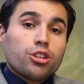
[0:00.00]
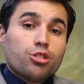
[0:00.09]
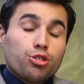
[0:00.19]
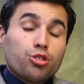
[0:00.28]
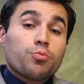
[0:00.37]

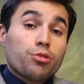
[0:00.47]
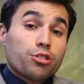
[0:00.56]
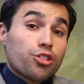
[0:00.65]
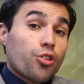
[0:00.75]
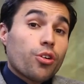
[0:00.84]
You should
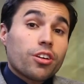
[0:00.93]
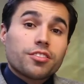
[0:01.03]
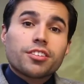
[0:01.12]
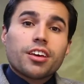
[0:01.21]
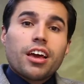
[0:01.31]
put
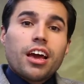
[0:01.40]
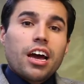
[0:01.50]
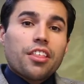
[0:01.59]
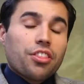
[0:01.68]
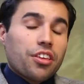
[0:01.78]
toys
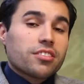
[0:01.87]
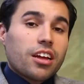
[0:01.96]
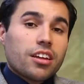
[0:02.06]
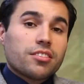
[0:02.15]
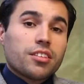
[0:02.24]
and things
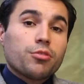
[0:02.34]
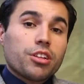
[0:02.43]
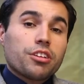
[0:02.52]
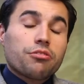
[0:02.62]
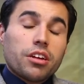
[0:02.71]
that
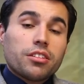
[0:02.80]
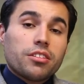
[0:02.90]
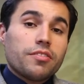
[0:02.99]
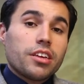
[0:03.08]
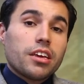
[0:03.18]
stimulate
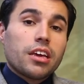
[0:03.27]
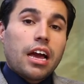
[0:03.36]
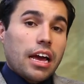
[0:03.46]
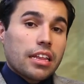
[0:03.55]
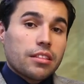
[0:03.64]
creativity
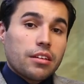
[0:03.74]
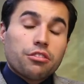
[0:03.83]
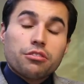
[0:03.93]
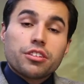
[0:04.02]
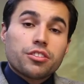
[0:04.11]
and
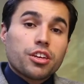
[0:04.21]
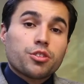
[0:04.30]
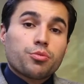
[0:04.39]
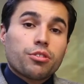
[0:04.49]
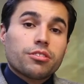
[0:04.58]
early
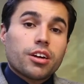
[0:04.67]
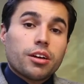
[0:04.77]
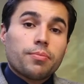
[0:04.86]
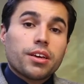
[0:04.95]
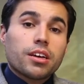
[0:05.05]
stage
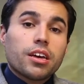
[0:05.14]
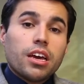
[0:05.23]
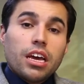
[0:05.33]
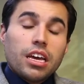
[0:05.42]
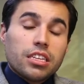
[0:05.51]
prototyping
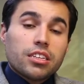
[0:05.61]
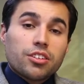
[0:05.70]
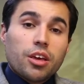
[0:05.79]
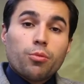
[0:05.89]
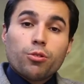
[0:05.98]
in the
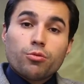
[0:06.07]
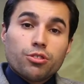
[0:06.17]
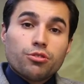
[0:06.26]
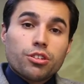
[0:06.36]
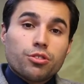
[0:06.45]
table
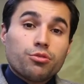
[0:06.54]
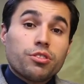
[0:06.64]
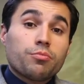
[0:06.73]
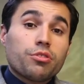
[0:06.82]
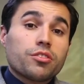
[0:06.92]
when you are
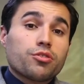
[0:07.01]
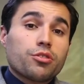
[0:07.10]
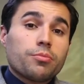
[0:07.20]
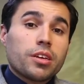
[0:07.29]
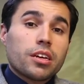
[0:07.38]
doing
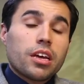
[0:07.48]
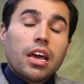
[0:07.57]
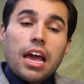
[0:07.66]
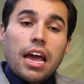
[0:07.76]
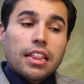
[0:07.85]
brainstorming.
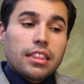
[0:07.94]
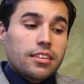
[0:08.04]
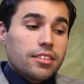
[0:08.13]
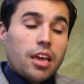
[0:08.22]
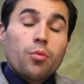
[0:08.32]

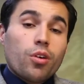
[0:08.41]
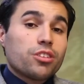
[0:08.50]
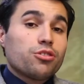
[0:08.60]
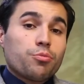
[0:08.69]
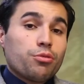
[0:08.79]
The same
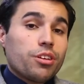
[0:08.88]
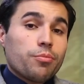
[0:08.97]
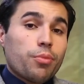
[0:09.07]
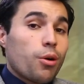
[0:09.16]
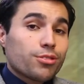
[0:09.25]
way you're
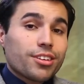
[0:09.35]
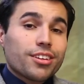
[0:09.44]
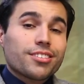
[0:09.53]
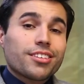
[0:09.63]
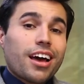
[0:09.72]
putting
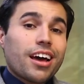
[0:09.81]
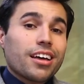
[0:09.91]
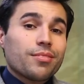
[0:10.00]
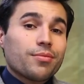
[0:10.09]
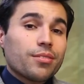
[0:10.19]
post-its
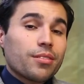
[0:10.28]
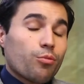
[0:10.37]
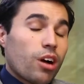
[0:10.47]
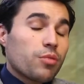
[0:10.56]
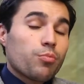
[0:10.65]
and
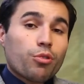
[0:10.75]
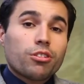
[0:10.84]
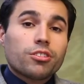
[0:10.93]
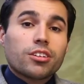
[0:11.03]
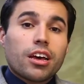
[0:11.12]

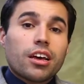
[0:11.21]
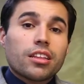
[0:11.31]
whiteboards